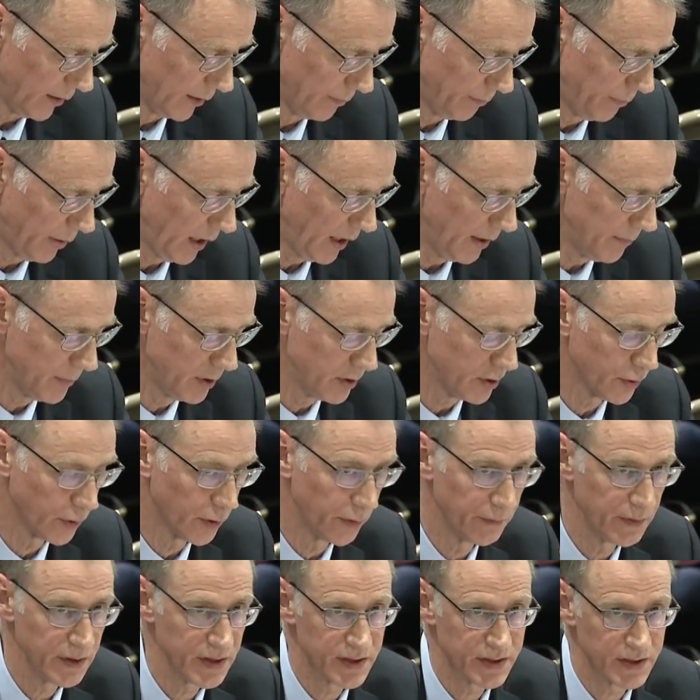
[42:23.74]
payment
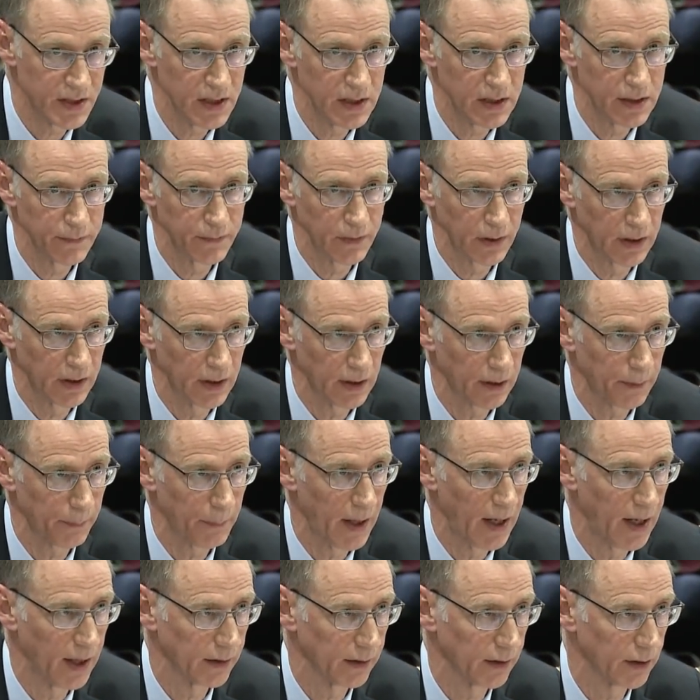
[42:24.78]
or receipt of a
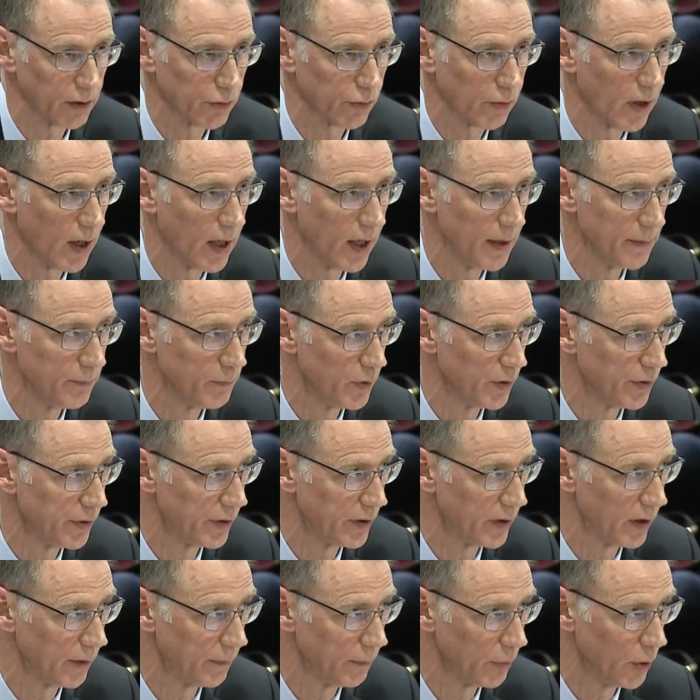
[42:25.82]
kickback a crime
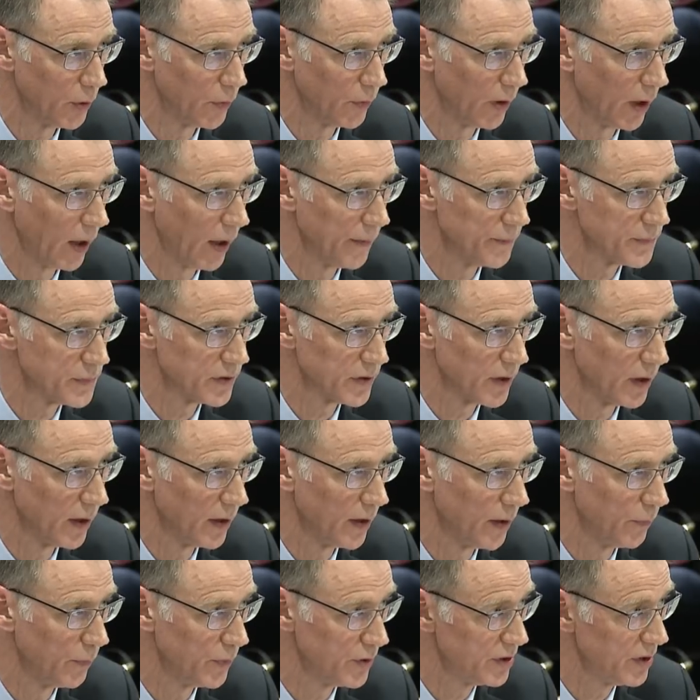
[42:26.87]
within our programs,
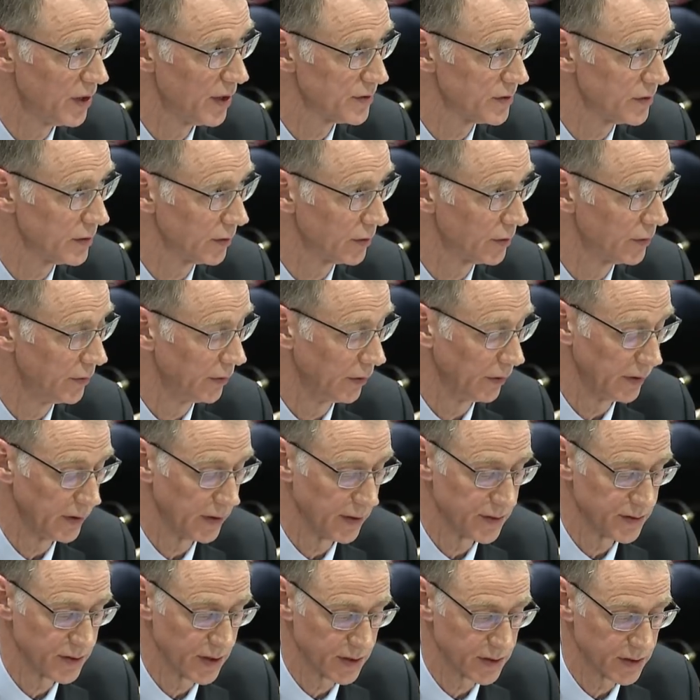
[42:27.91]
which doesn't currently
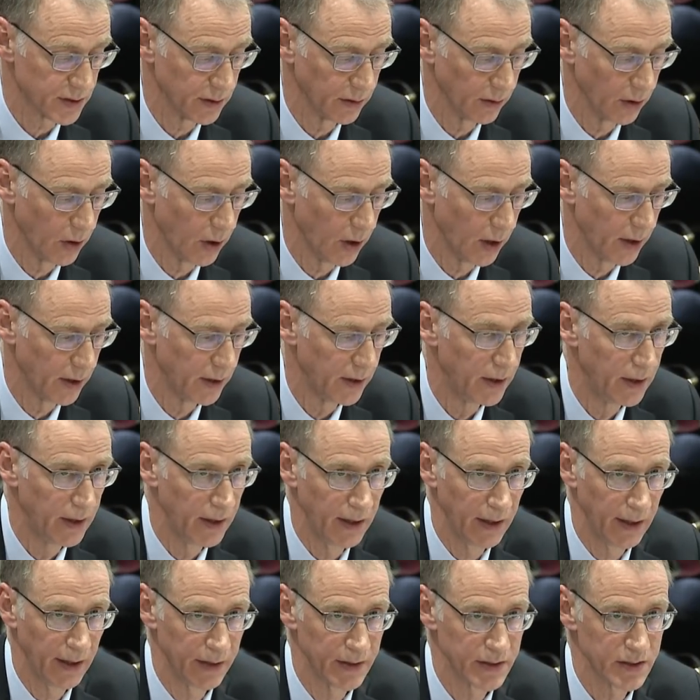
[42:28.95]
exist in law,
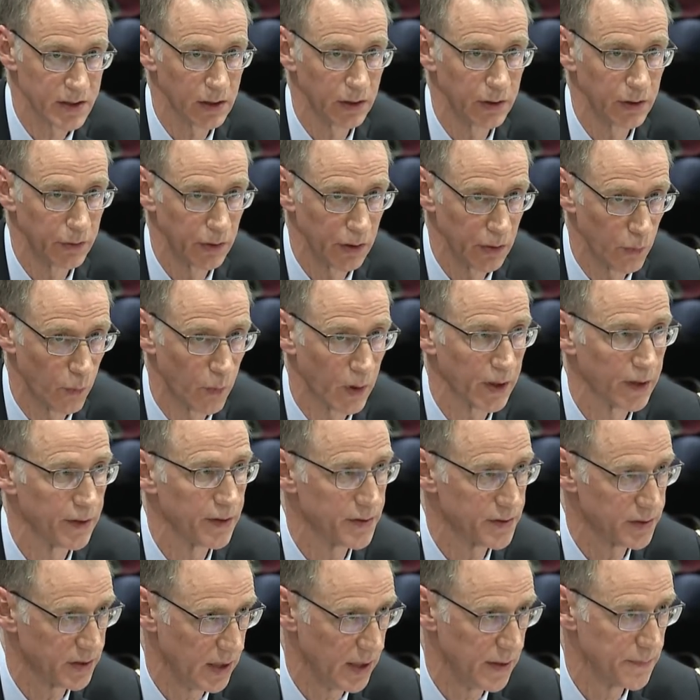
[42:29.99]
and is clearly one of the
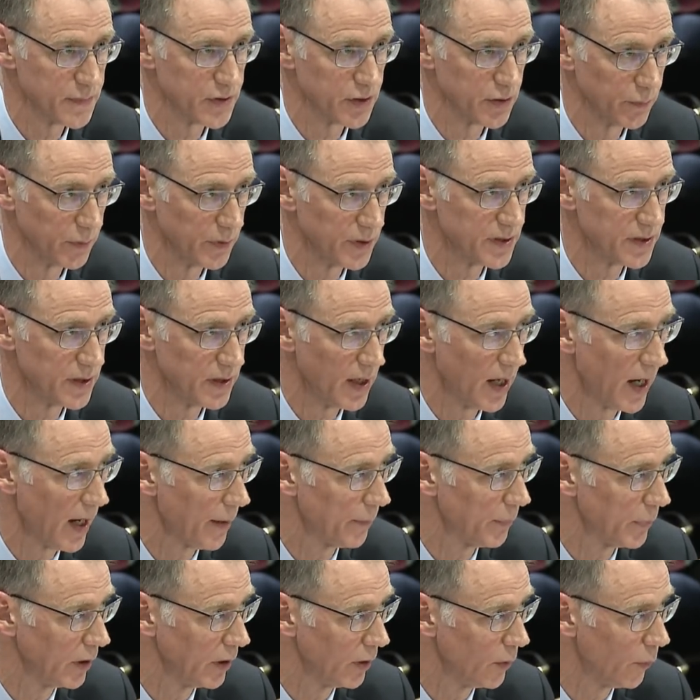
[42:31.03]
schemes that we see
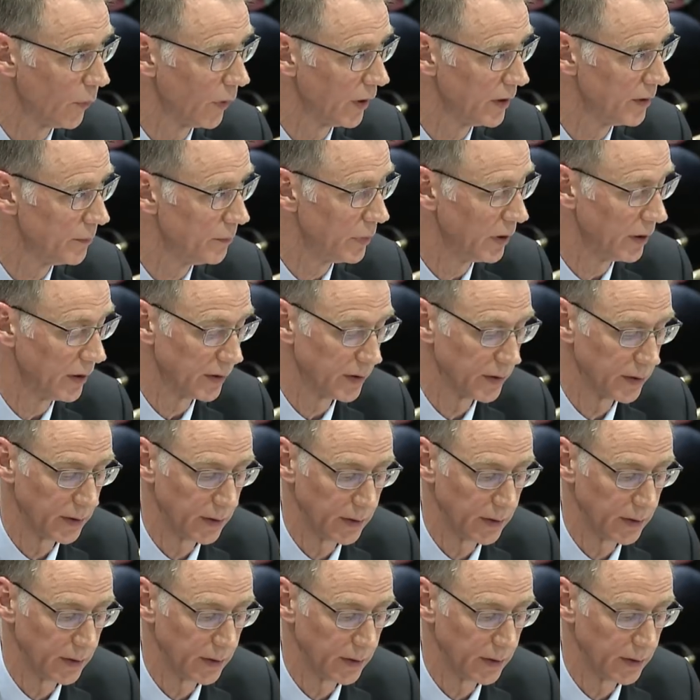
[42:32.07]
happening quite a bit